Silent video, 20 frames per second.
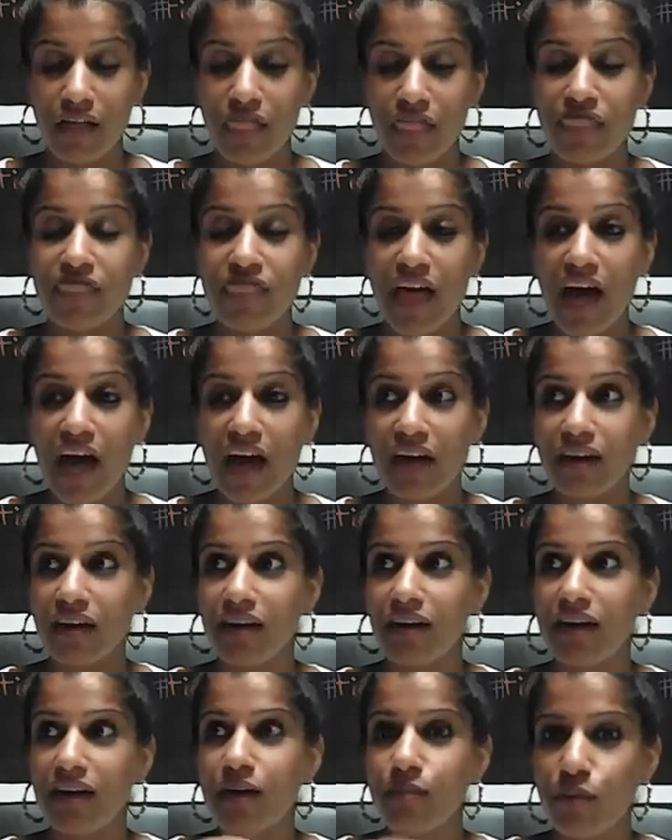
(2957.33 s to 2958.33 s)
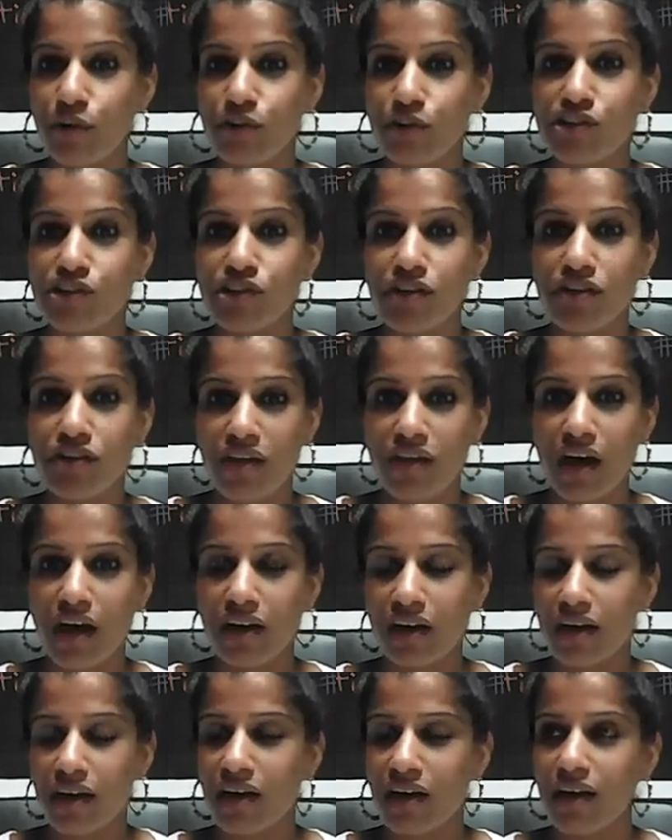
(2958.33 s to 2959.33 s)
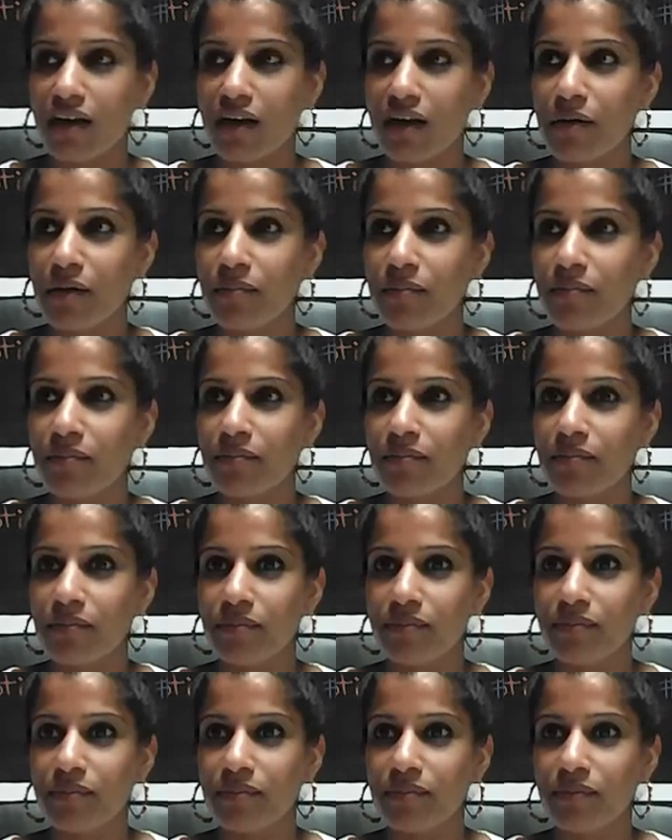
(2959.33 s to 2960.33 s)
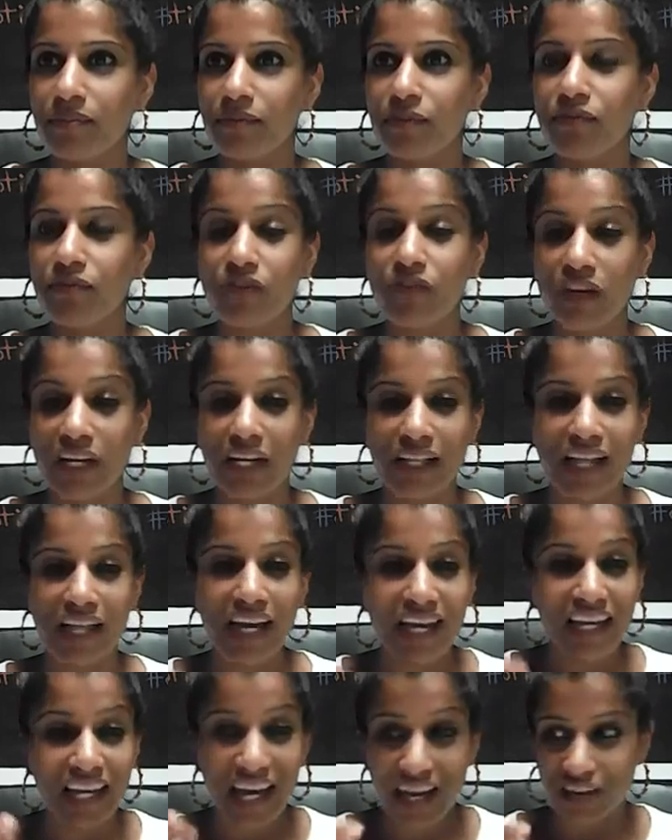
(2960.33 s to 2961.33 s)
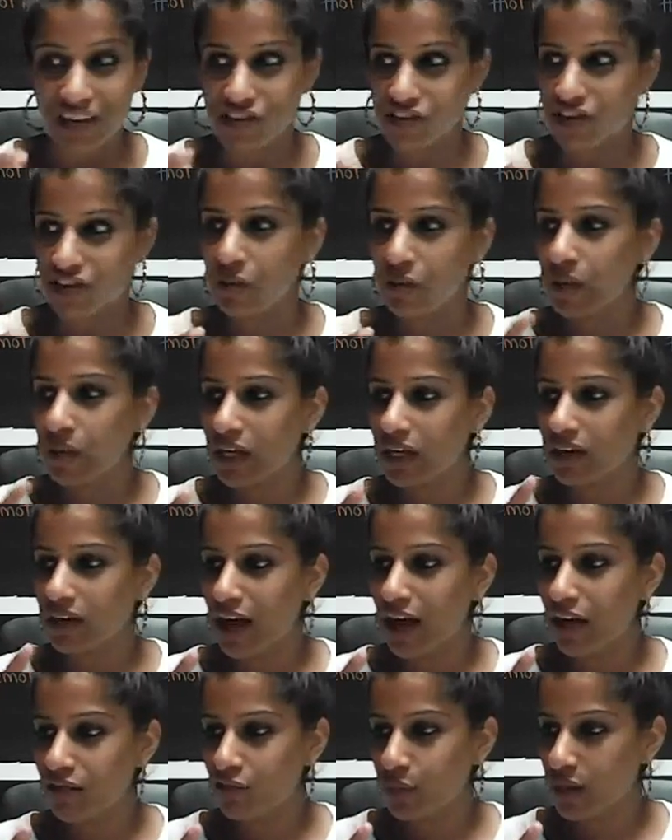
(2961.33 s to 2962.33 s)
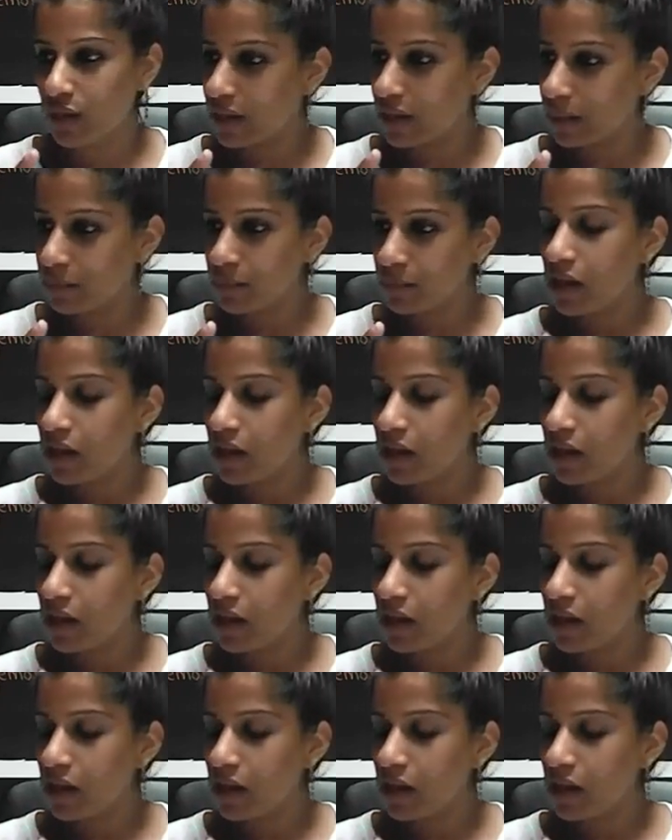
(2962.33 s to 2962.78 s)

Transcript: that emotion, that feeling, that connection that we can have with it.